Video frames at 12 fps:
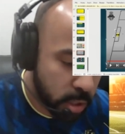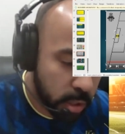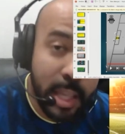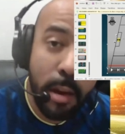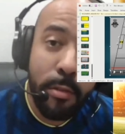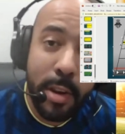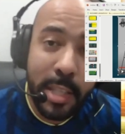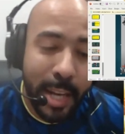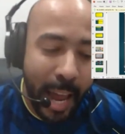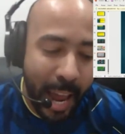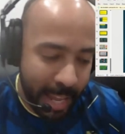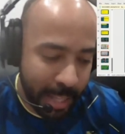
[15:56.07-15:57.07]
If there is an
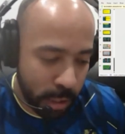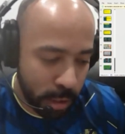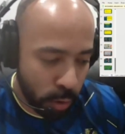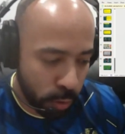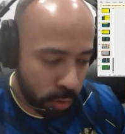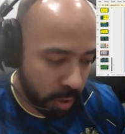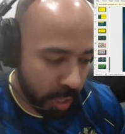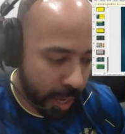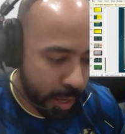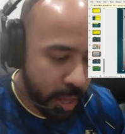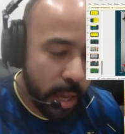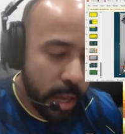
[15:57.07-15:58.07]
antidote to that,
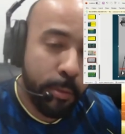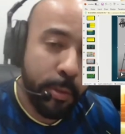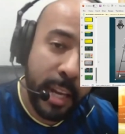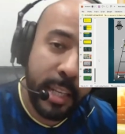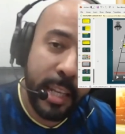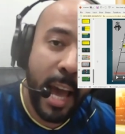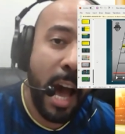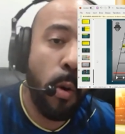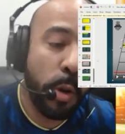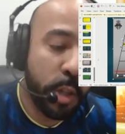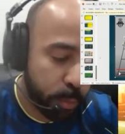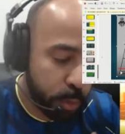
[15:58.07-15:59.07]
if Eddie Howe,
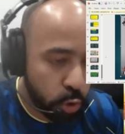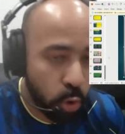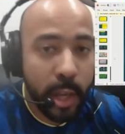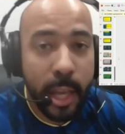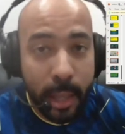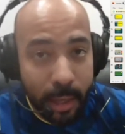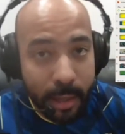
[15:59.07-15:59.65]
which I'm sure he